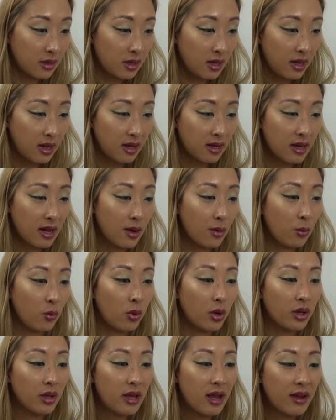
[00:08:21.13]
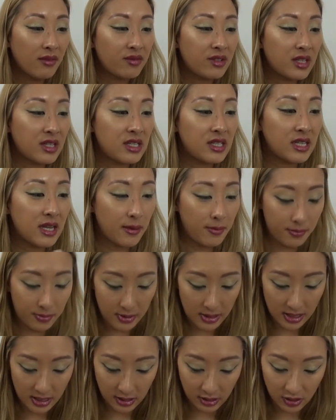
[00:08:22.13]
And I will have to dip
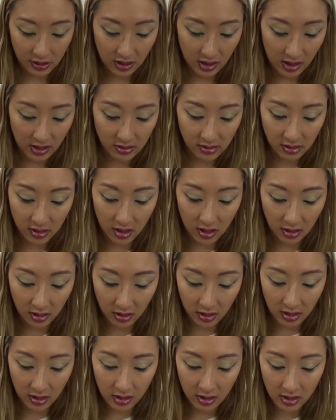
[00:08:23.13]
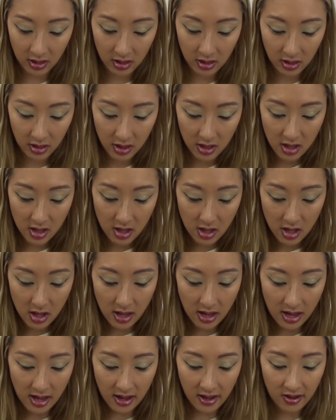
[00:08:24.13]
into this color
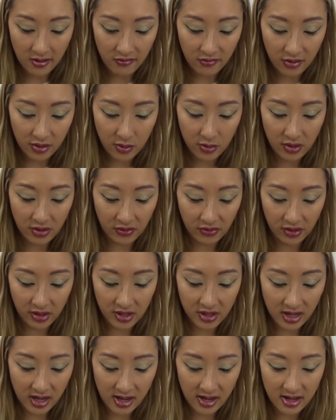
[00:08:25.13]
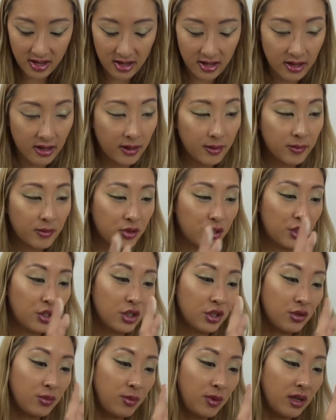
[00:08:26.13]
a few different times
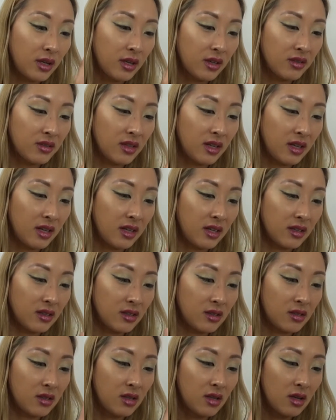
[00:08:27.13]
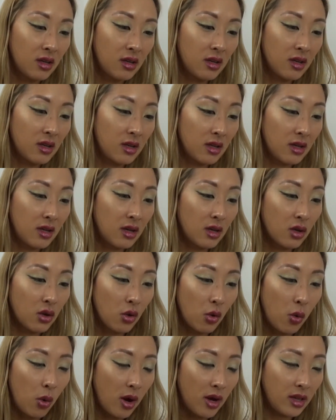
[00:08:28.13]
just because it is
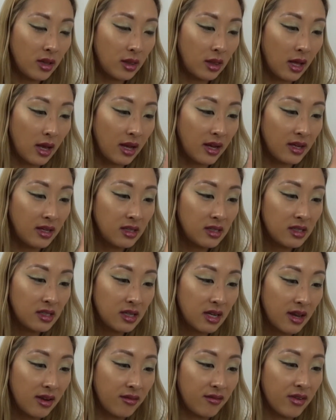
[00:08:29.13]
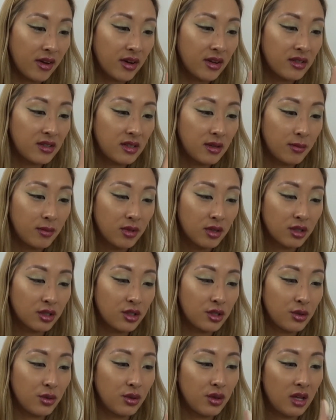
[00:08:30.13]
quite light and very similar
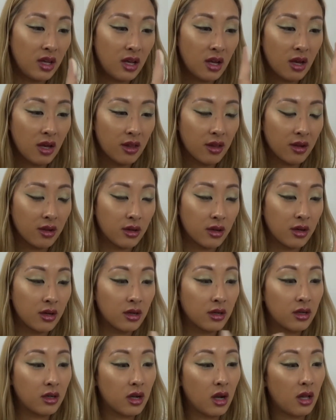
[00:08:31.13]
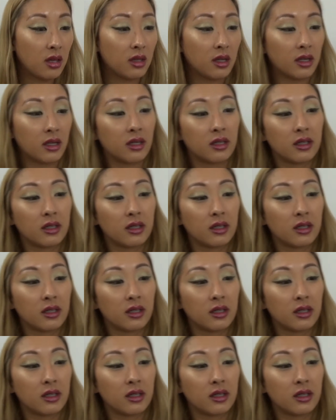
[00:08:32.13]
to the other color.